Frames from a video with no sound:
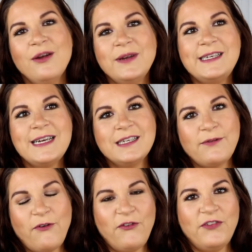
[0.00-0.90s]
retails
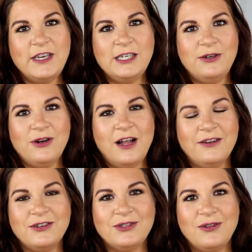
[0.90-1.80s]
for
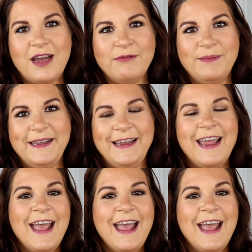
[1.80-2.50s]
$52, so that will be